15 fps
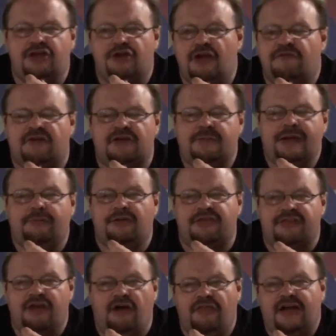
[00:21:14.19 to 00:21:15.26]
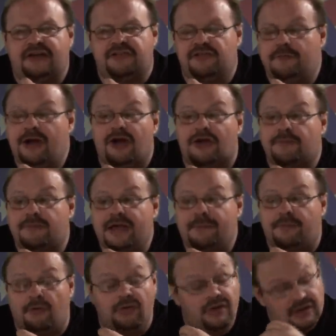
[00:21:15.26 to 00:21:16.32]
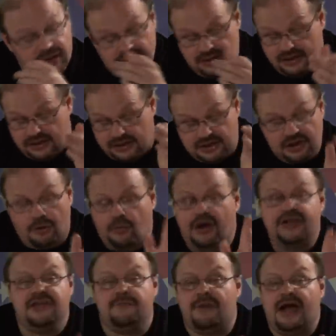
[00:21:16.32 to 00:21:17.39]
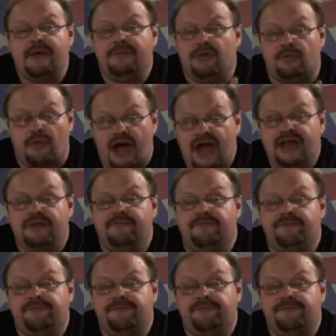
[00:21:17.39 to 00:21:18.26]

You're never going to be able to sell that to the American people. You know what? You might be right.